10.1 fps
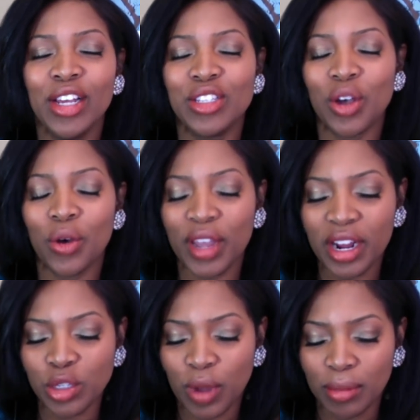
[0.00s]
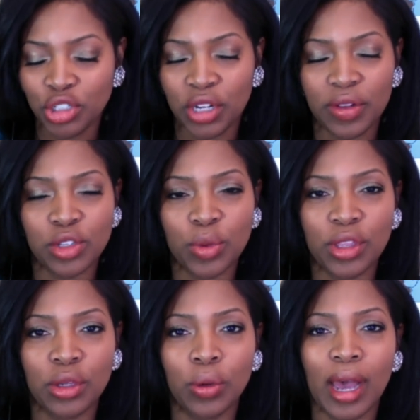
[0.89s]
So here's why I'm sharing this with
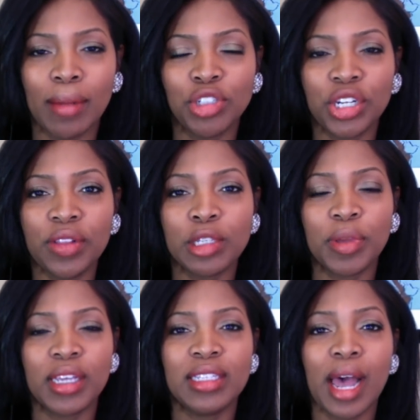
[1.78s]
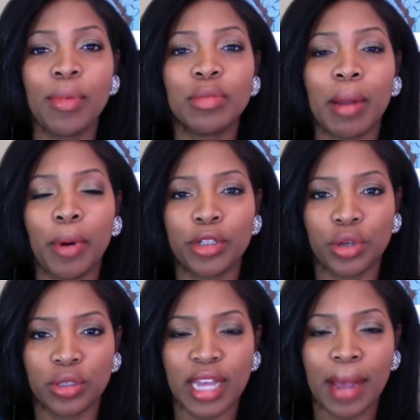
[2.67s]
you. I'm sharing this because that was my
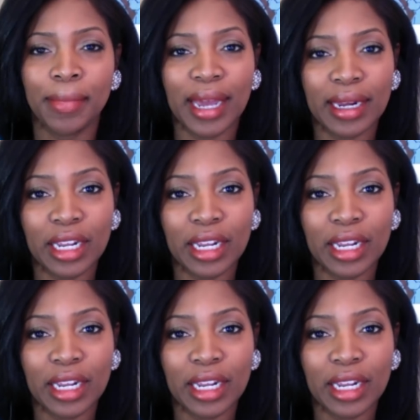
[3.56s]
personal timeline,